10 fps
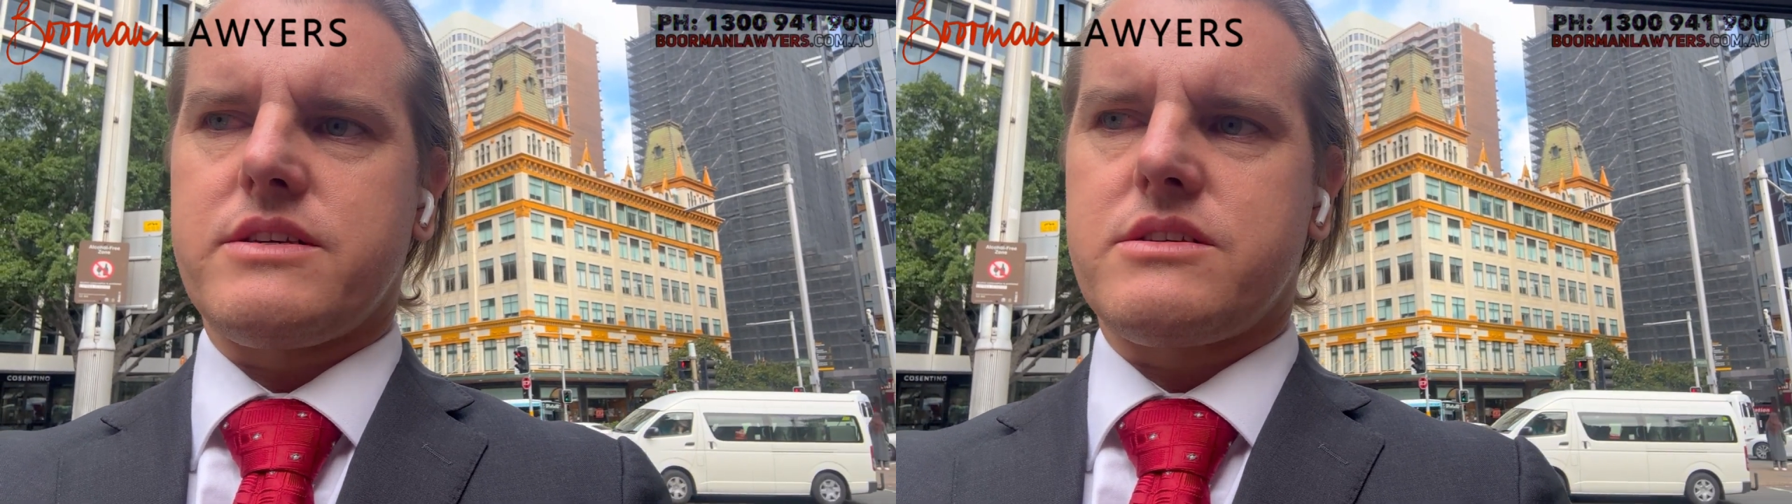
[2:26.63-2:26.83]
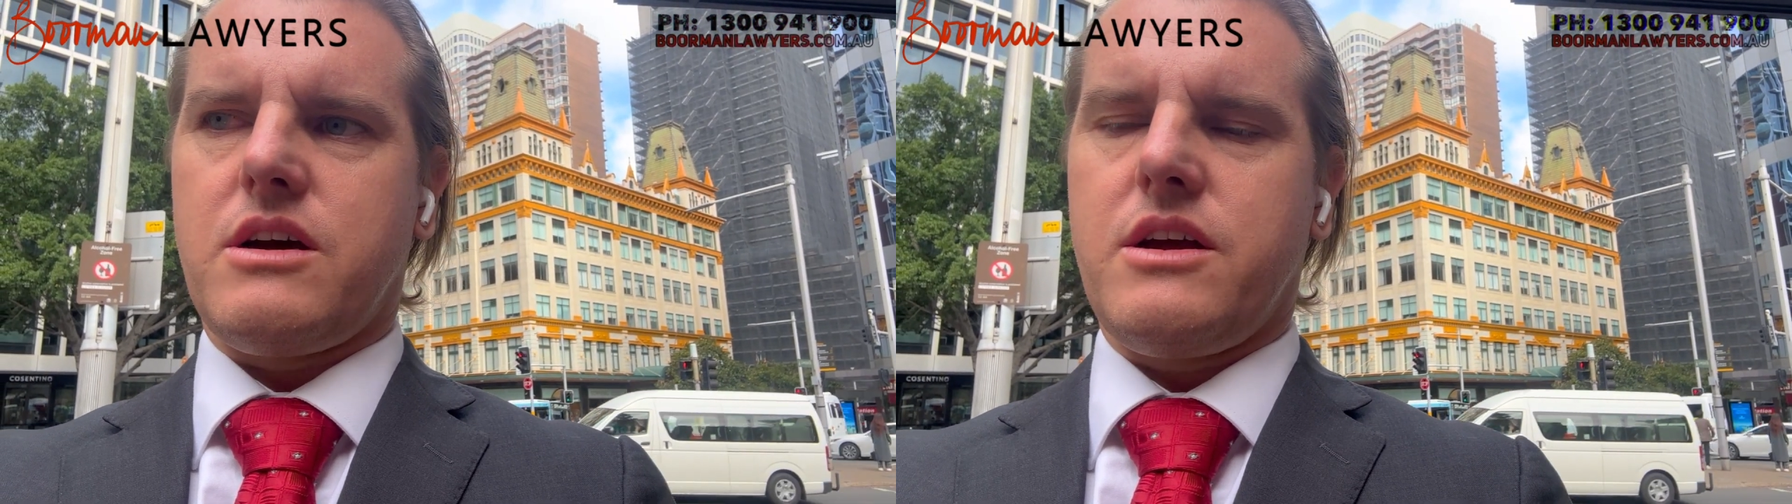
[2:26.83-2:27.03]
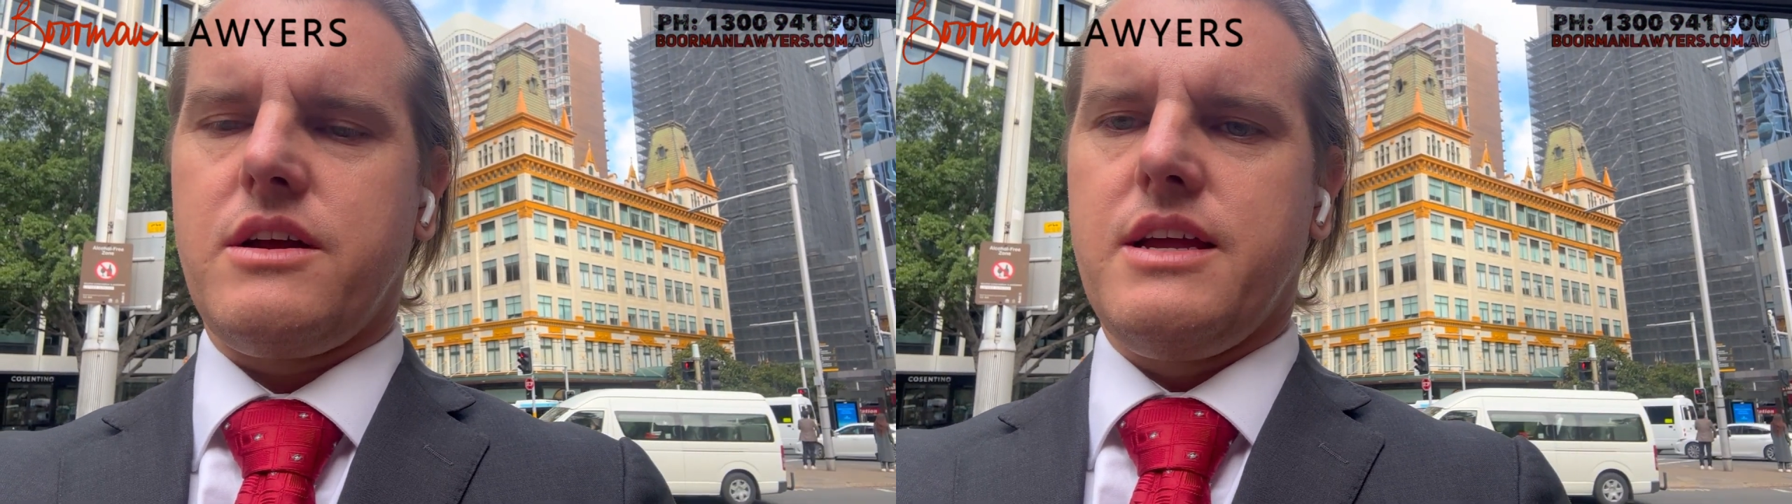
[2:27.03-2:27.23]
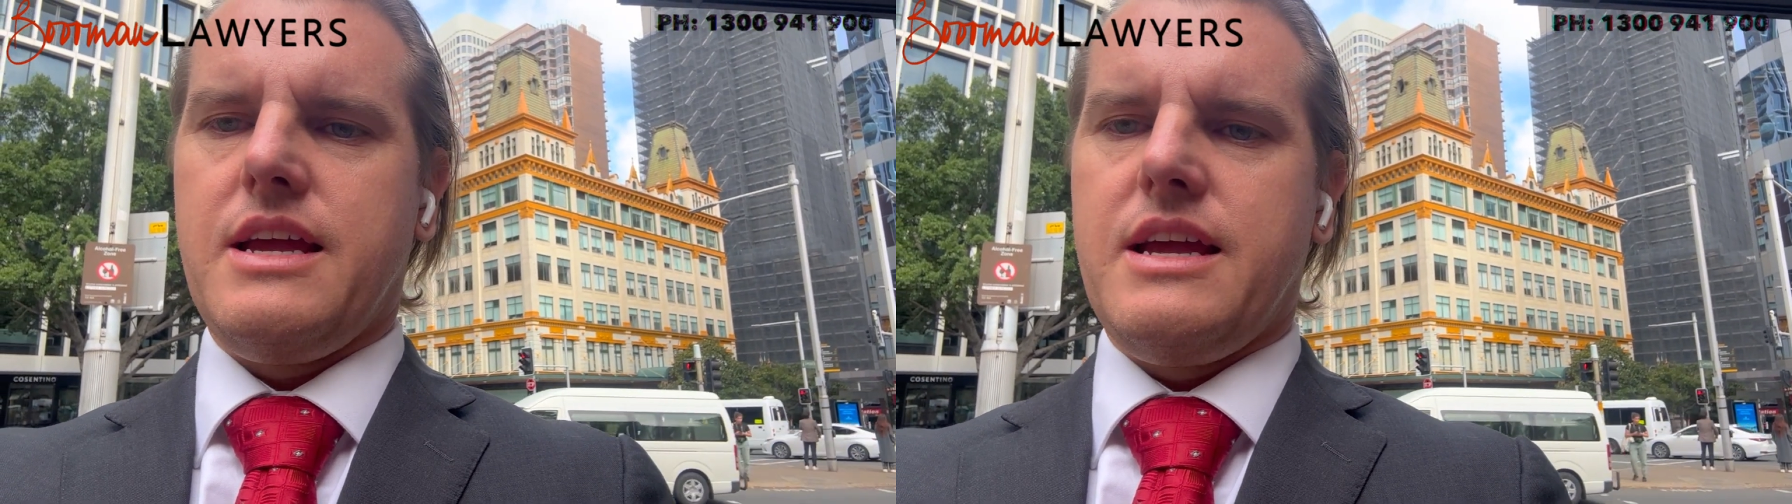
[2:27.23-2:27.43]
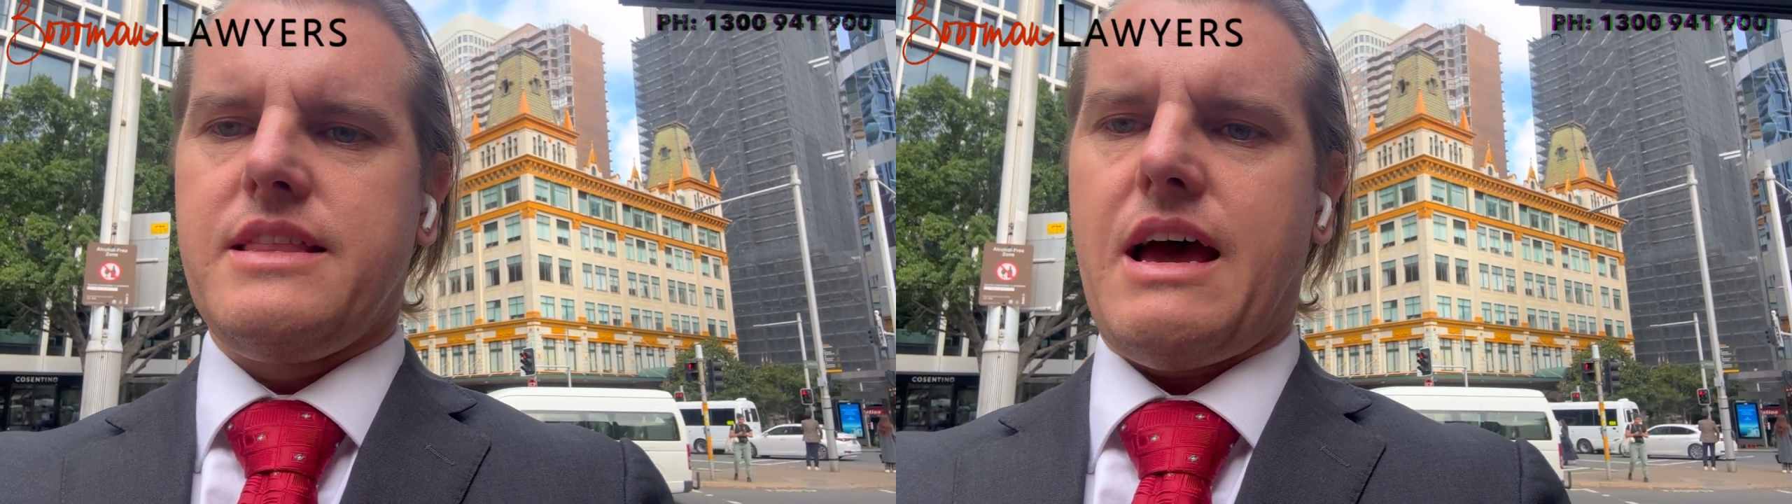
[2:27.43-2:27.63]
So
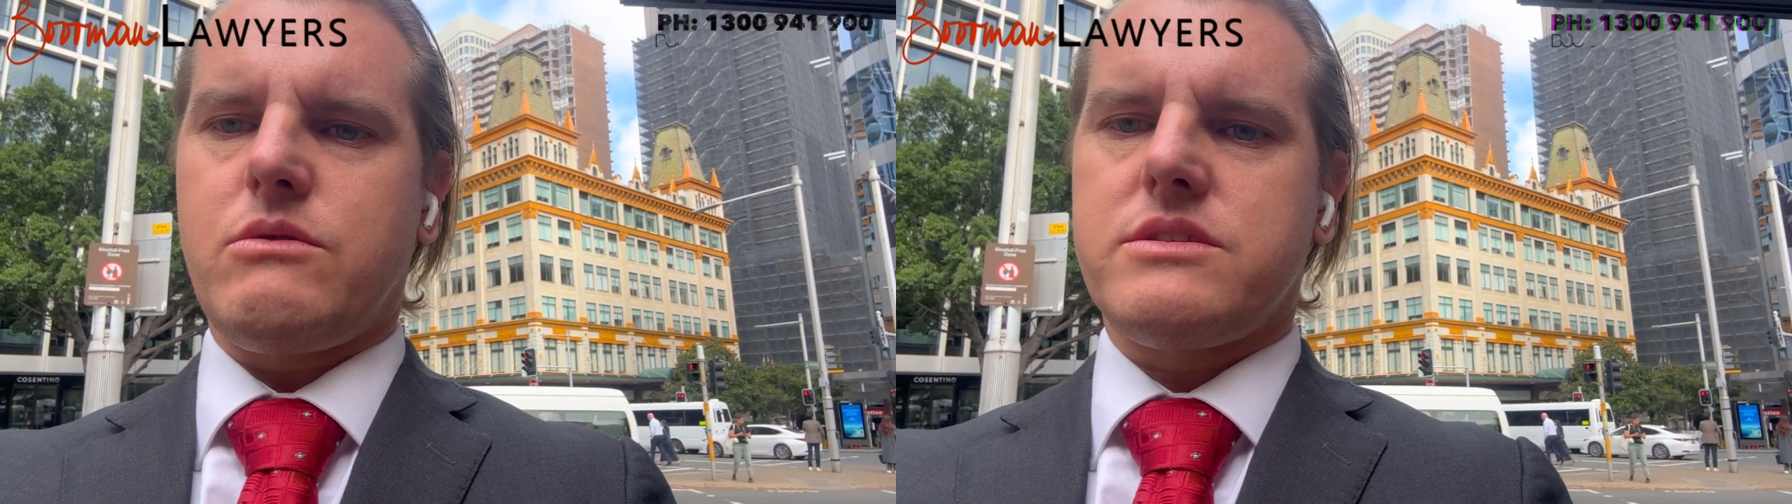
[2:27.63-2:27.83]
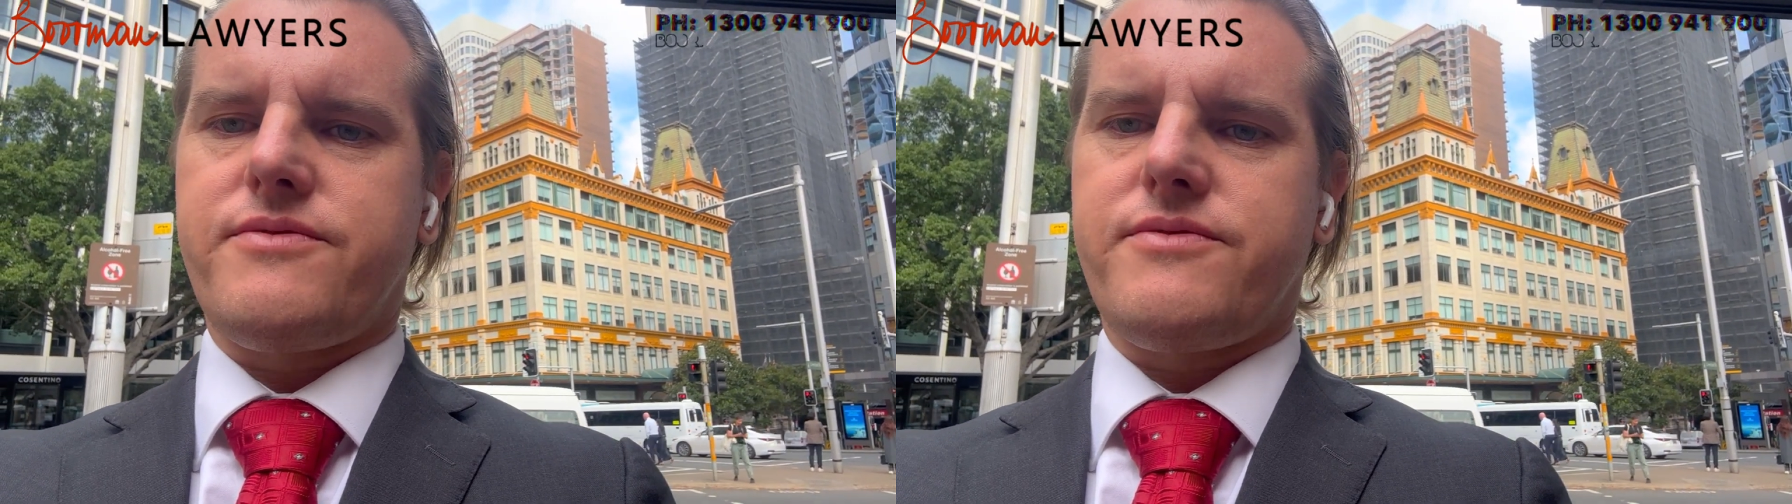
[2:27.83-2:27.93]
that was